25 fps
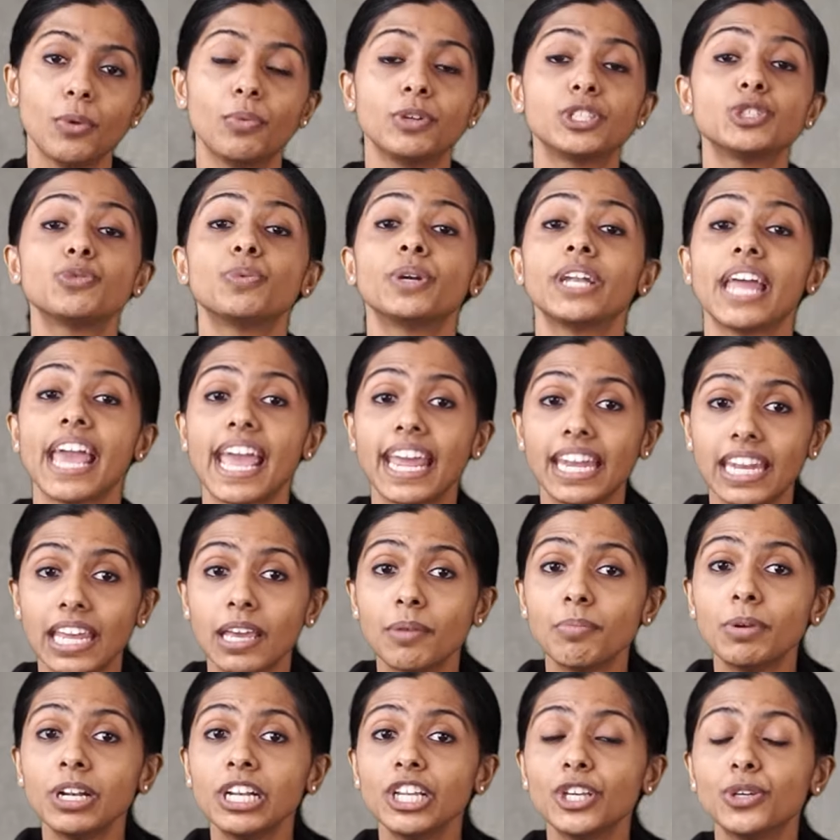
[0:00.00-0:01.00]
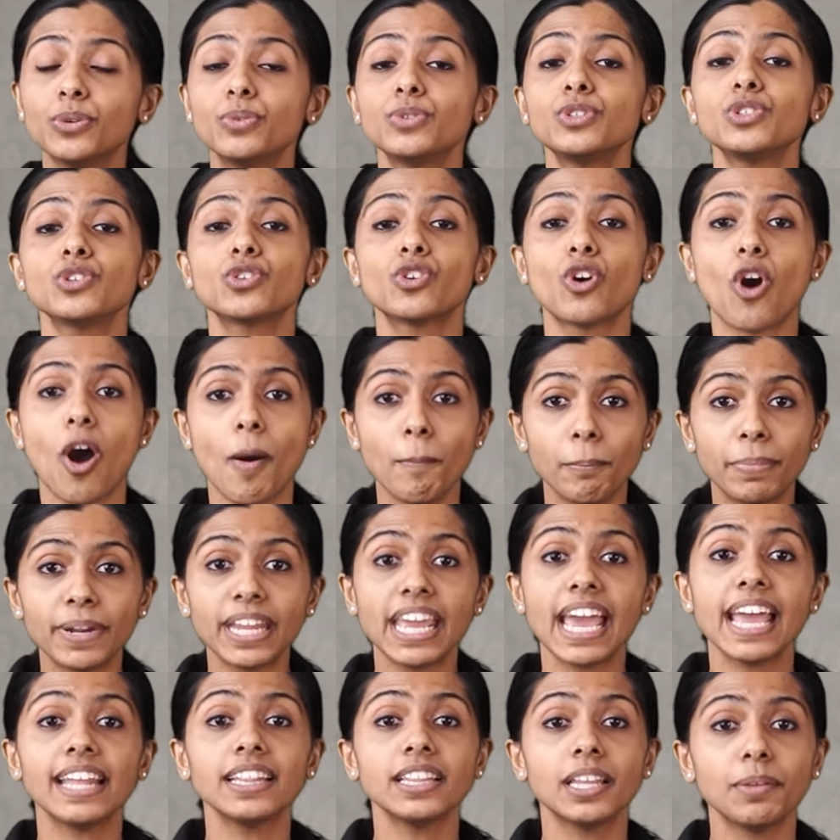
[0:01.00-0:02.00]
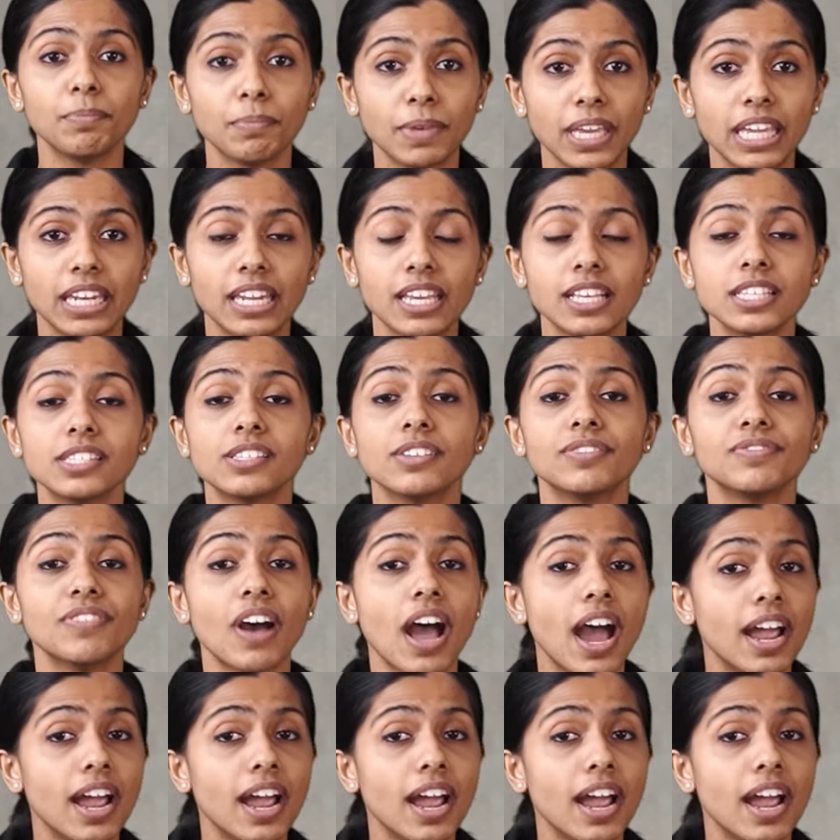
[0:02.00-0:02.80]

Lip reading: which would enable you to comprehend the meanings of